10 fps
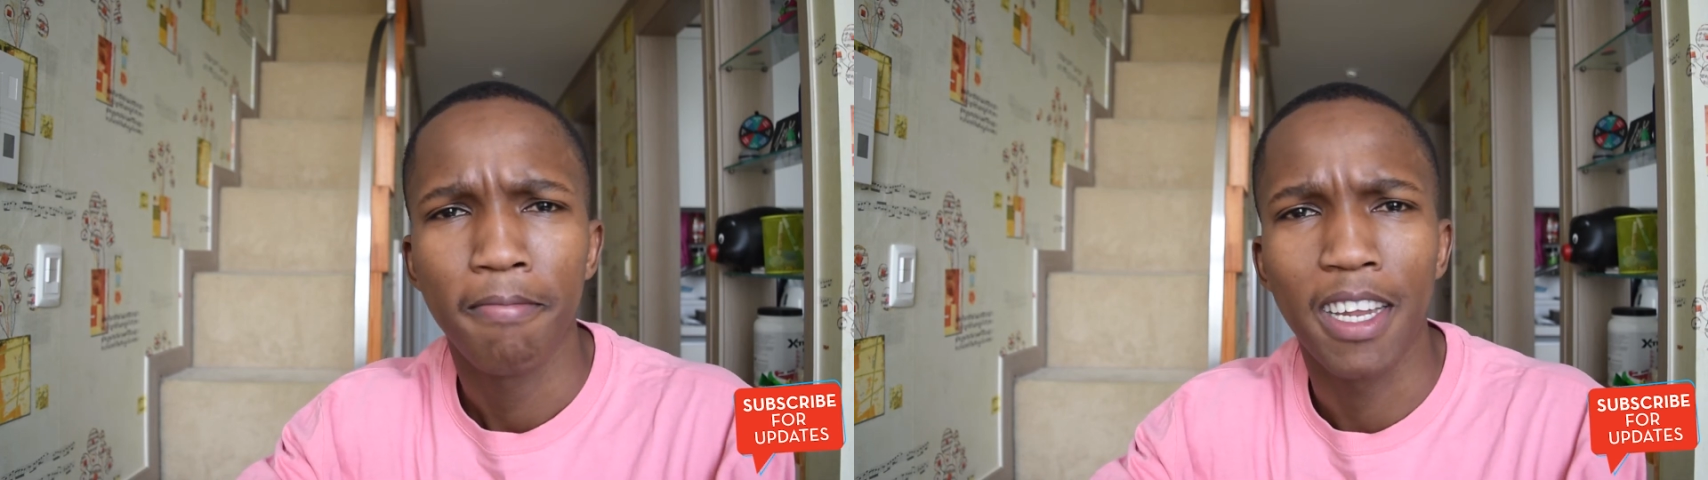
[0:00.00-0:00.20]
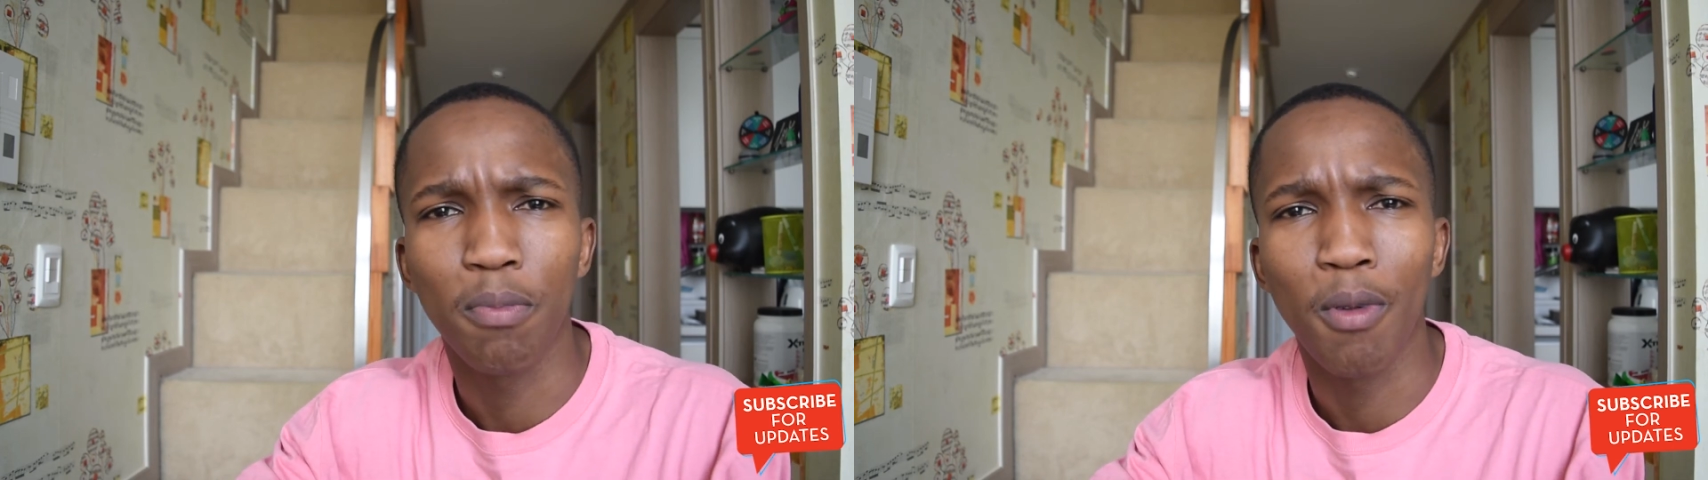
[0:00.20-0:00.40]

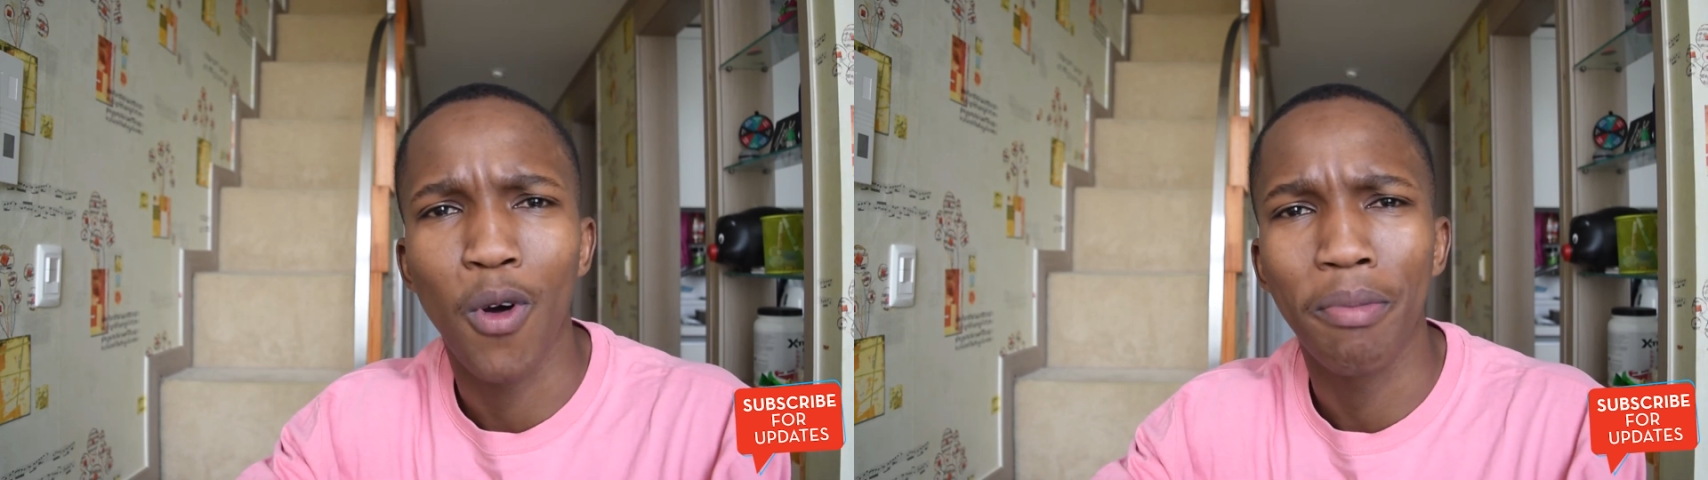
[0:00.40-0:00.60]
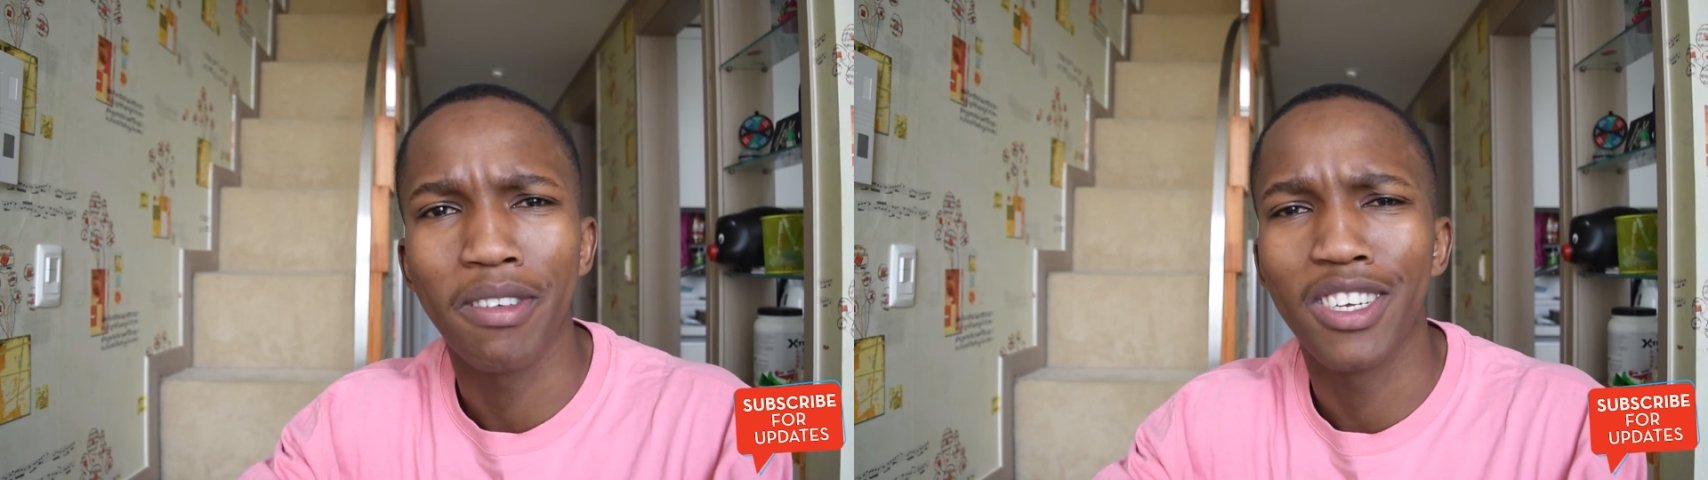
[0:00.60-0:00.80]
Let's
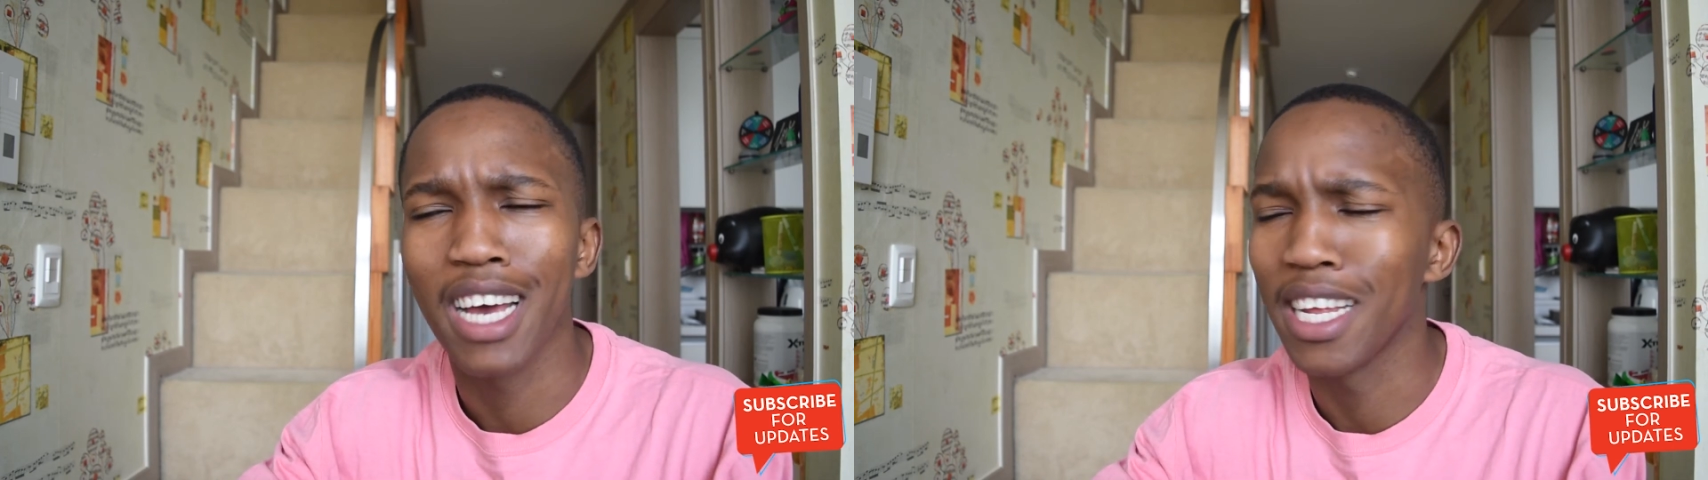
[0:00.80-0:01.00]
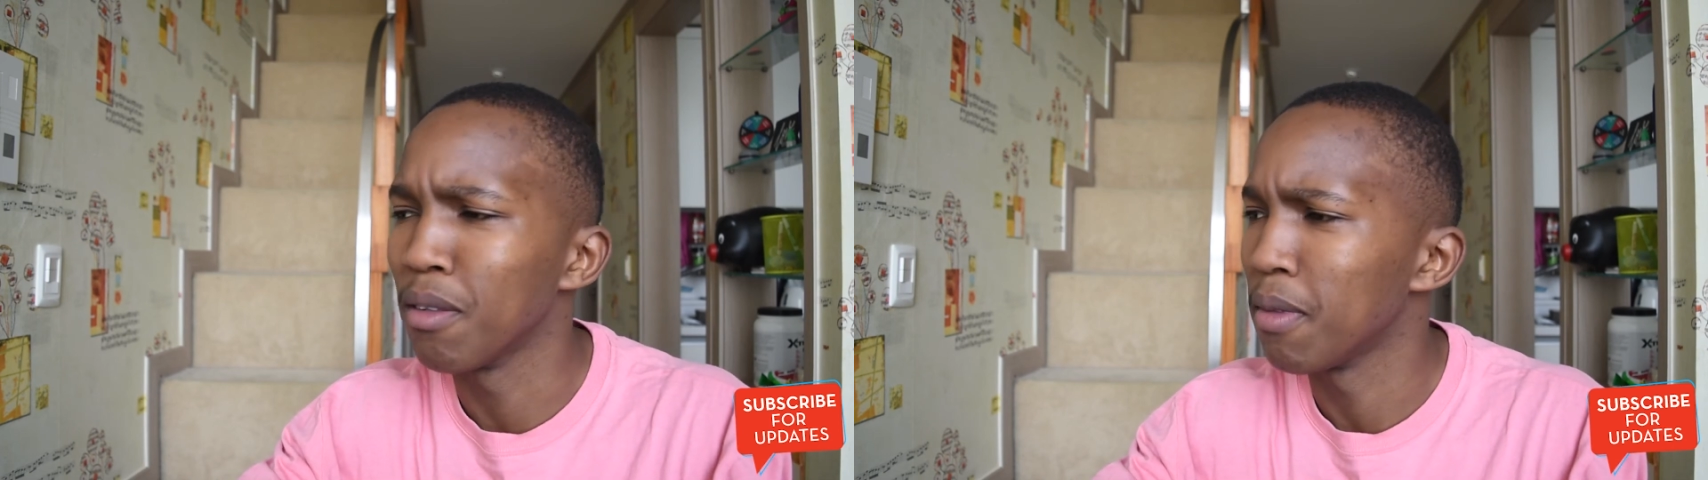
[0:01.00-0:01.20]
blow up this
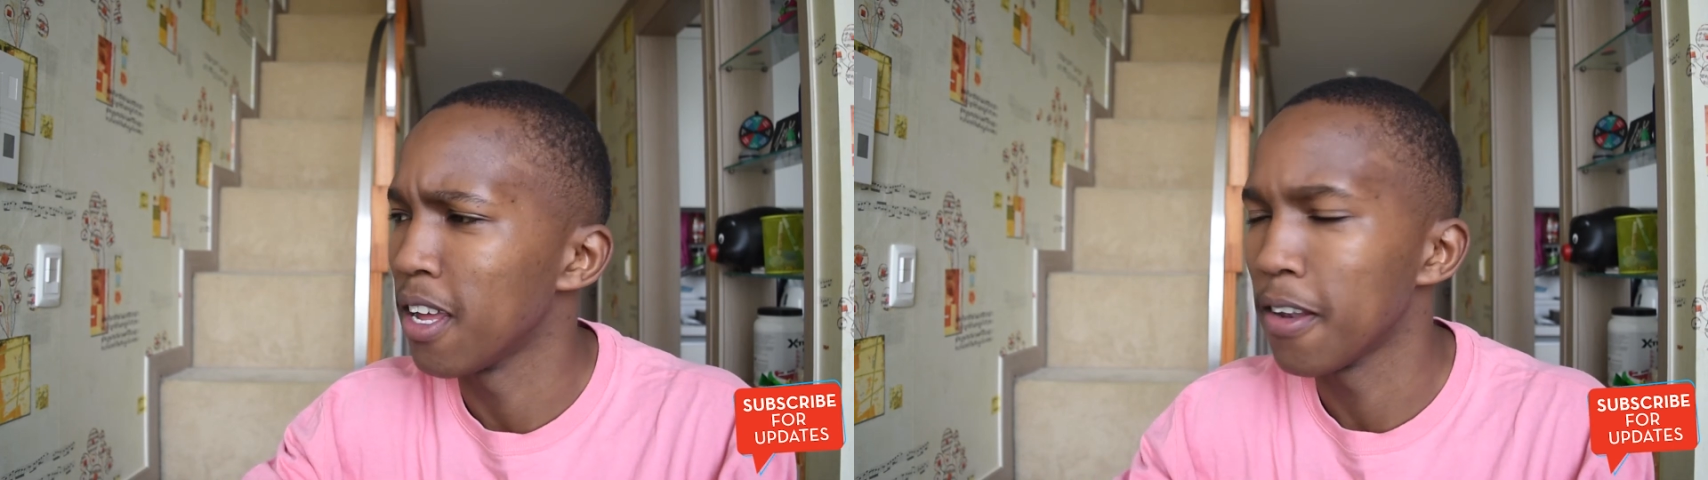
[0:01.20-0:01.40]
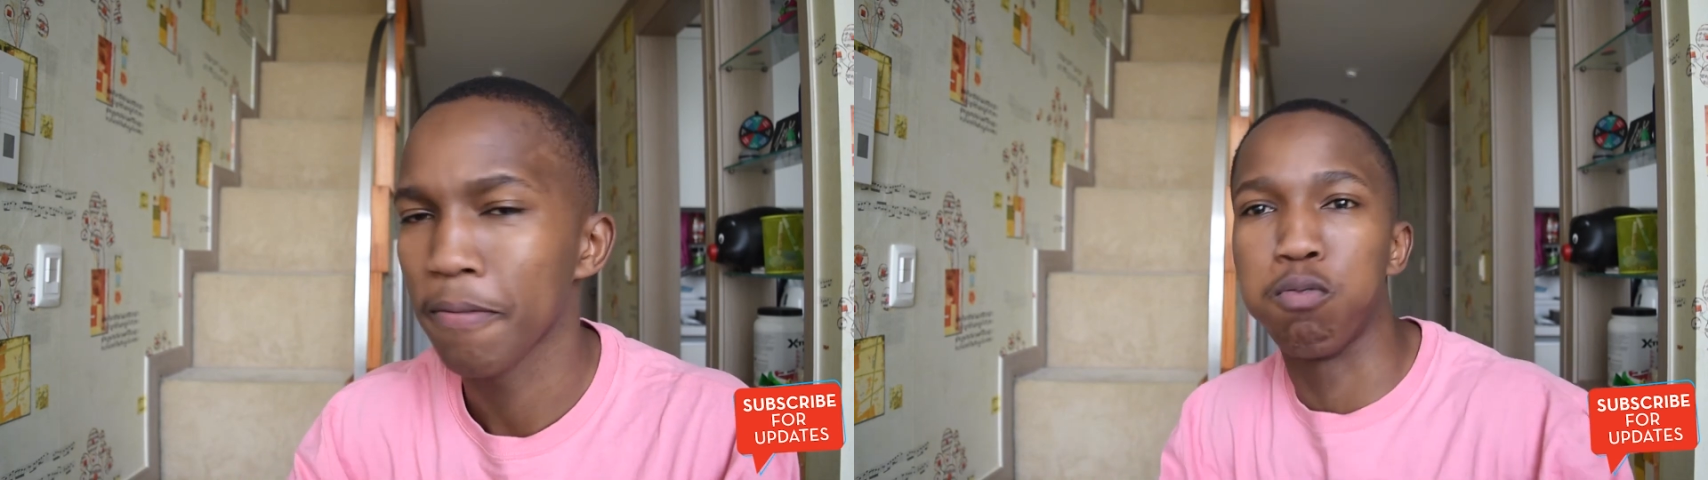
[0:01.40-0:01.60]
channel,
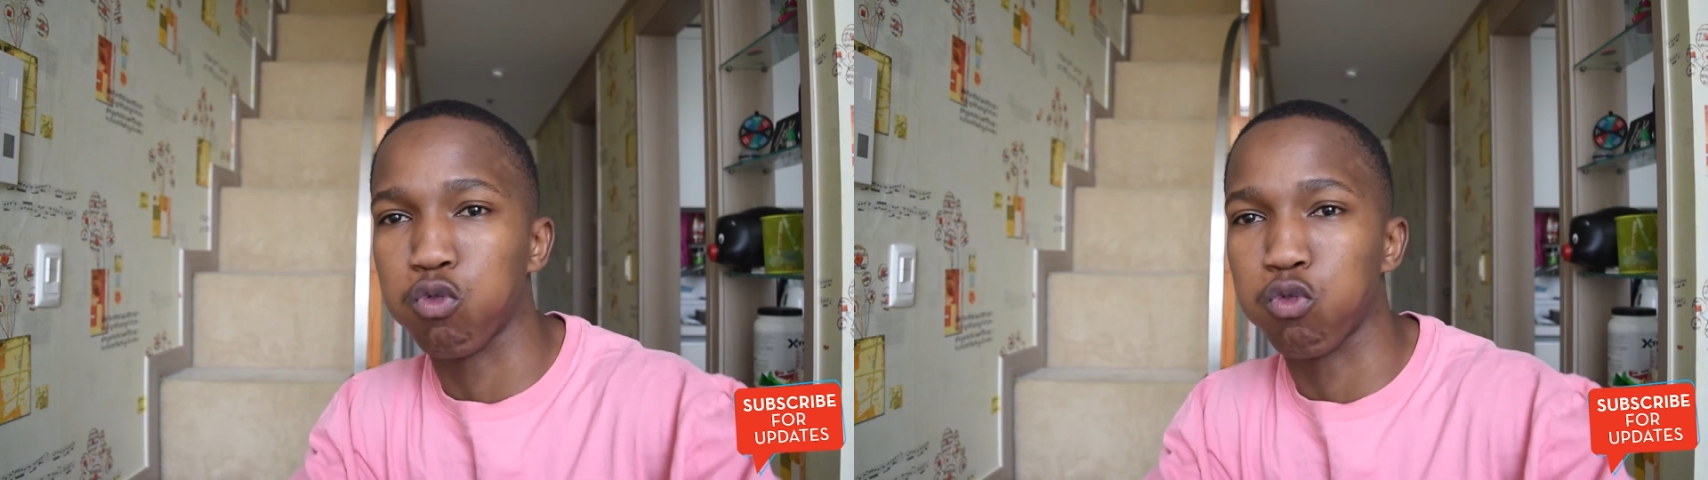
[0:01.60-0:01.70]
man.